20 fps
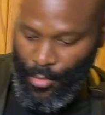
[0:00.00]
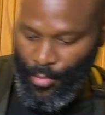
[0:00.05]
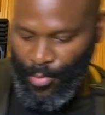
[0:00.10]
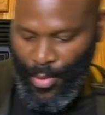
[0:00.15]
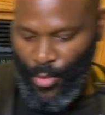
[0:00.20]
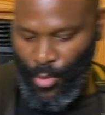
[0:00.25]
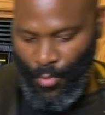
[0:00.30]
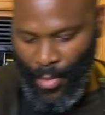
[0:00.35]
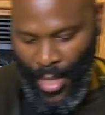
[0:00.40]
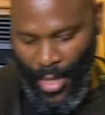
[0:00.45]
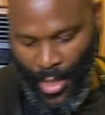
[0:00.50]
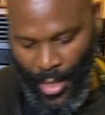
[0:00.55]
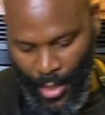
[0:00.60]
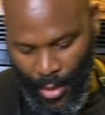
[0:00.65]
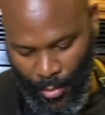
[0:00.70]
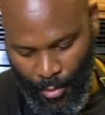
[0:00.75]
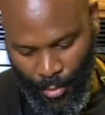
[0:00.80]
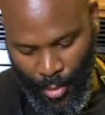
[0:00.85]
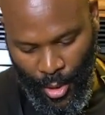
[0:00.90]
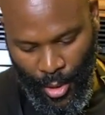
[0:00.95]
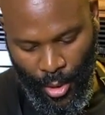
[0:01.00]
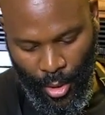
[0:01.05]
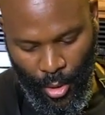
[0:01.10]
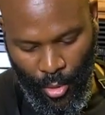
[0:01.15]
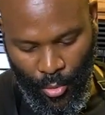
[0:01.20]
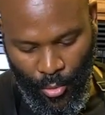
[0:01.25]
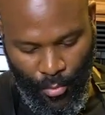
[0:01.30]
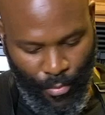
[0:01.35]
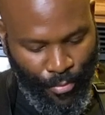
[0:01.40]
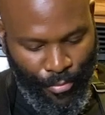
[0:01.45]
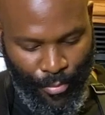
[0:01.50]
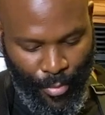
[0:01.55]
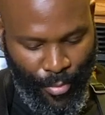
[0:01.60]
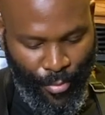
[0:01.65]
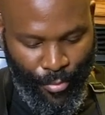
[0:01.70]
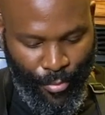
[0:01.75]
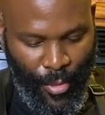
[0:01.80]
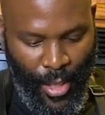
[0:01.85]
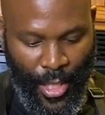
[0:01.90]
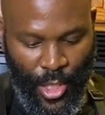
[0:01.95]
people may, you know,
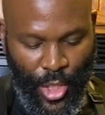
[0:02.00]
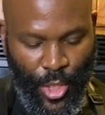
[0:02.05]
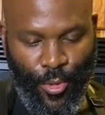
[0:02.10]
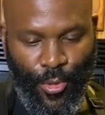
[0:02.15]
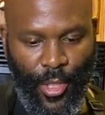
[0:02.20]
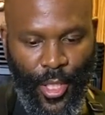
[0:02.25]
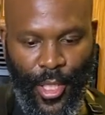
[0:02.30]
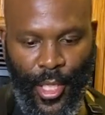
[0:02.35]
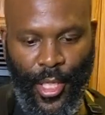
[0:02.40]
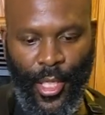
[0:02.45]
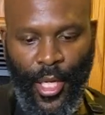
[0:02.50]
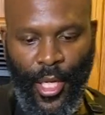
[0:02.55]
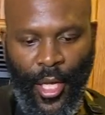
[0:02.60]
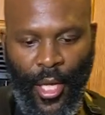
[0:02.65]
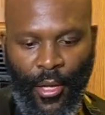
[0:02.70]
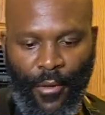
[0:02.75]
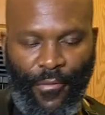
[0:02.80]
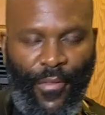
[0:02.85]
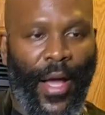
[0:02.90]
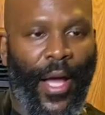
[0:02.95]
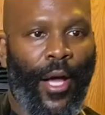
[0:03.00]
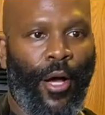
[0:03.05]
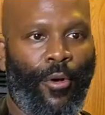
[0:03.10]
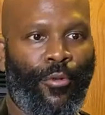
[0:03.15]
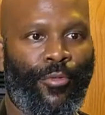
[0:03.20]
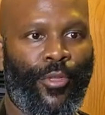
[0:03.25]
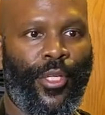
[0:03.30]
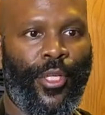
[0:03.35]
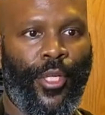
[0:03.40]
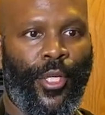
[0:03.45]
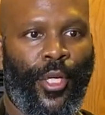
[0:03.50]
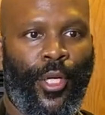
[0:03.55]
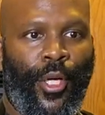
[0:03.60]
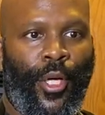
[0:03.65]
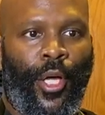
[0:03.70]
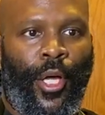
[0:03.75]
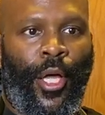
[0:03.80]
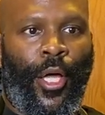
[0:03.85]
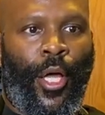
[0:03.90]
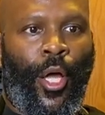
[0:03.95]
it's usually found
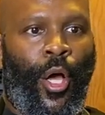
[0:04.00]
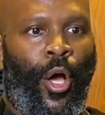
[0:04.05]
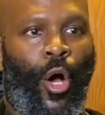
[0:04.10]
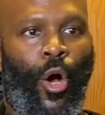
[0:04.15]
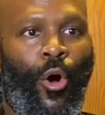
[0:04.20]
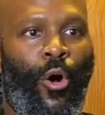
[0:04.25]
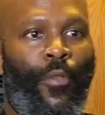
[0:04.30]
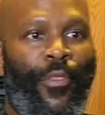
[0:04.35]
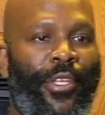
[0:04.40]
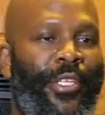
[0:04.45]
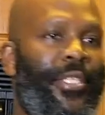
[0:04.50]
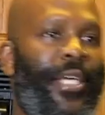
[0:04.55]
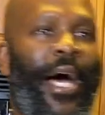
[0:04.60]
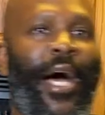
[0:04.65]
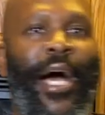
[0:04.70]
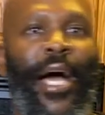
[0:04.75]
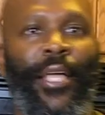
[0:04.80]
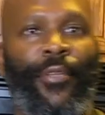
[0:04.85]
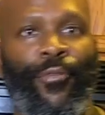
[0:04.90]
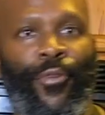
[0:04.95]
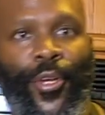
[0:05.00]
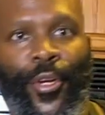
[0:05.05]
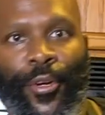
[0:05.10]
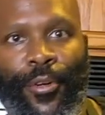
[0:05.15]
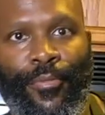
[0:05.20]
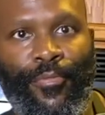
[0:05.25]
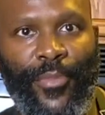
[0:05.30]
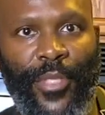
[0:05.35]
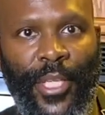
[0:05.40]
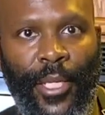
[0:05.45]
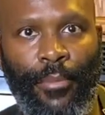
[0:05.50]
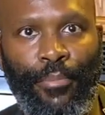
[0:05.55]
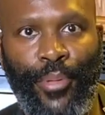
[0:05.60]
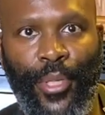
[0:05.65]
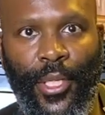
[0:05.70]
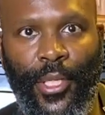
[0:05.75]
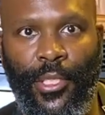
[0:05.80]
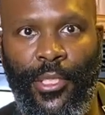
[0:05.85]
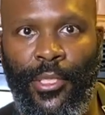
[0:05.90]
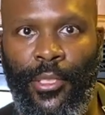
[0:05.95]
on the side for your
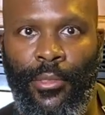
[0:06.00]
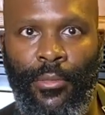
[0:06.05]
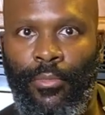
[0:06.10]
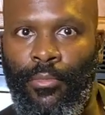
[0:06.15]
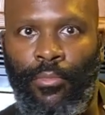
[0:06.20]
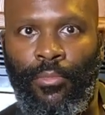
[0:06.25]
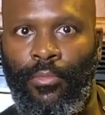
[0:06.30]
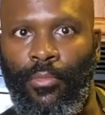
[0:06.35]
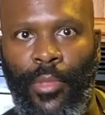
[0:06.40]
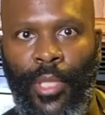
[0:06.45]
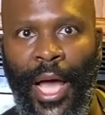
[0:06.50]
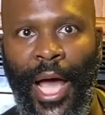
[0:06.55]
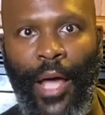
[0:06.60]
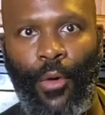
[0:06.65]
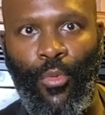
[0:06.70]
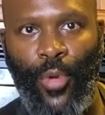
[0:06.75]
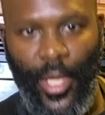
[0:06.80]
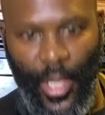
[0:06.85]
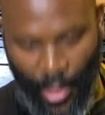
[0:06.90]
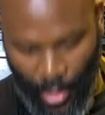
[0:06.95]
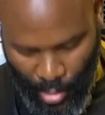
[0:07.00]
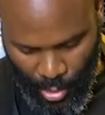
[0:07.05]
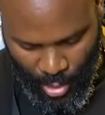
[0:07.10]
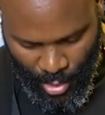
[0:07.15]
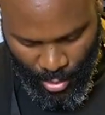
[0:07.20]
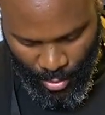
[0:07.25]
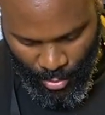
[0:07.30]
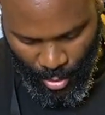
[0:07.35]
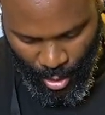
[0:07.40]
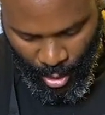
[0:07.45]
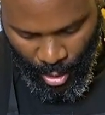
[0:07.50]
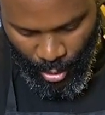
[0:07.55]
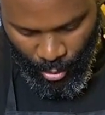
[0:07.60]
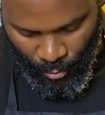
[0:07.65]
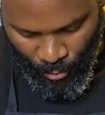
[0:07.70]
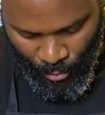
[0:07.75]
10-piece hot wings, you know.